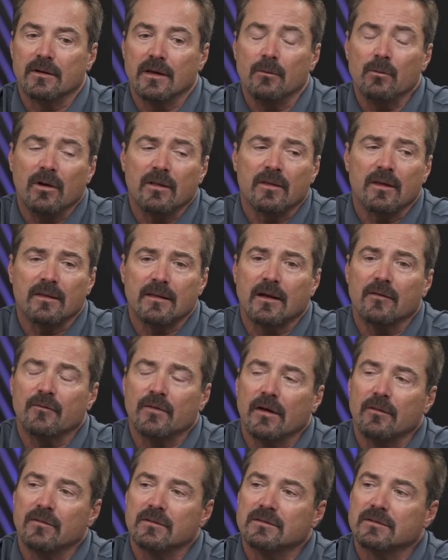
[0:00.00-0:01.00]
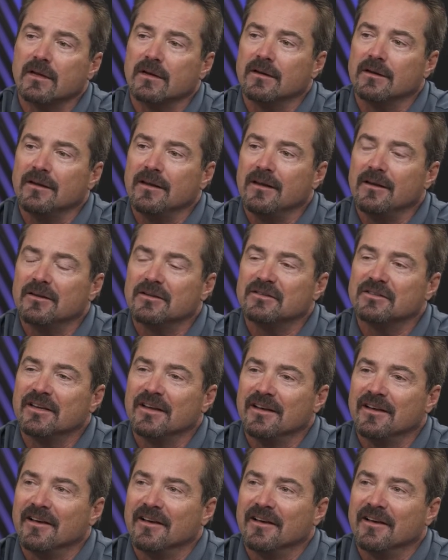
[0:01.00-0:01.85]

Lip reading: And one thing I found that's kind of neat is